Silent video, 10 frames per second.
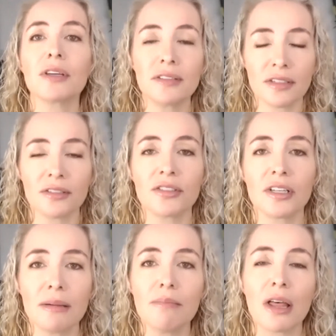
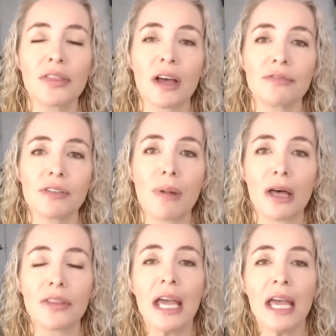consistently, month after
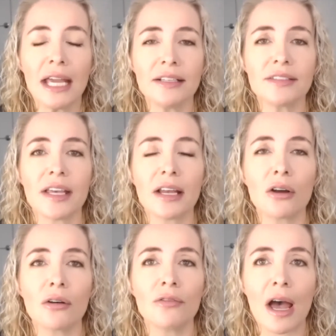month, instead
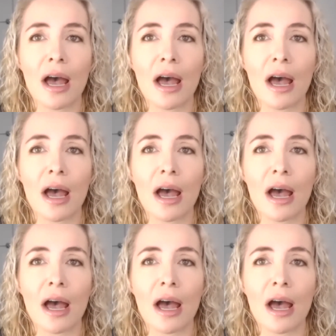of